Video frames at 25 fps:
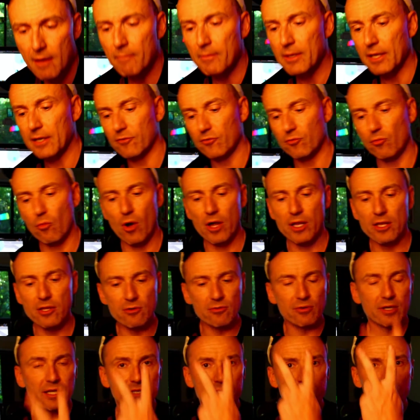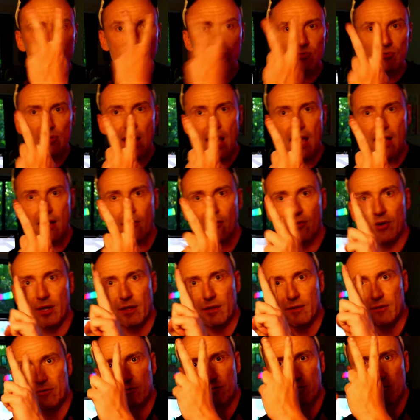Because what you can do now
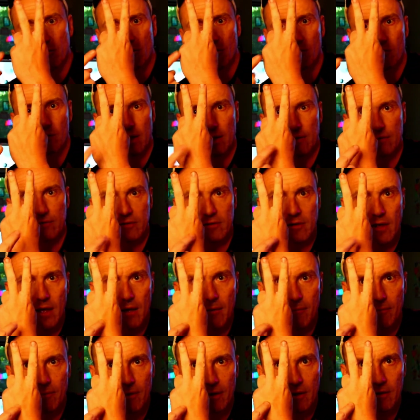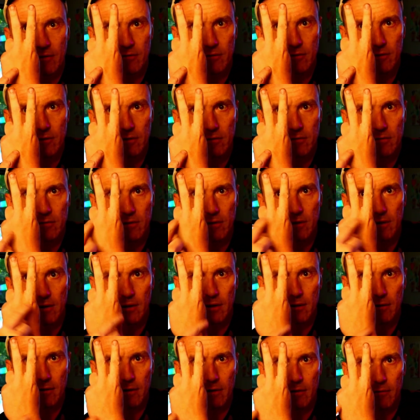is, so let's say this is
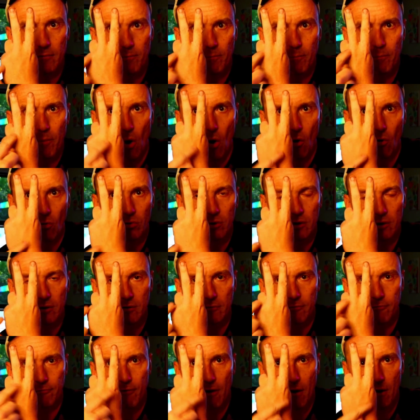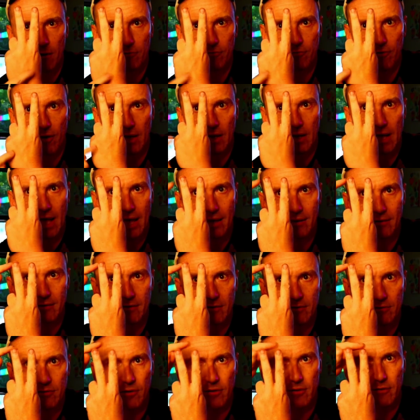the polar phosphate head,
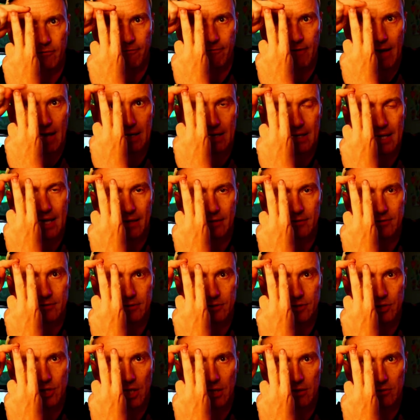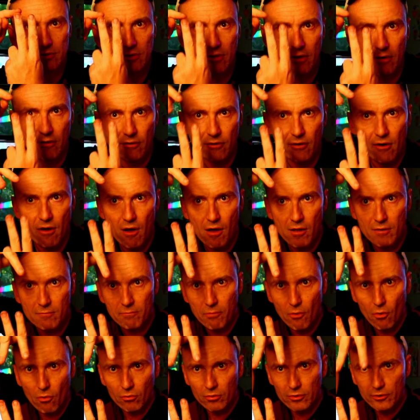these are the fatty acid chains that are
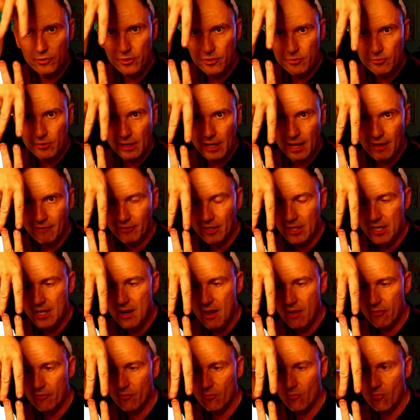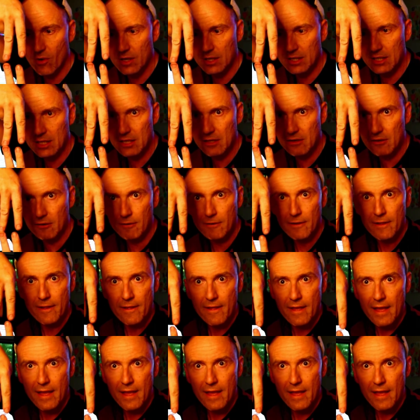non-polar, you can have another one here,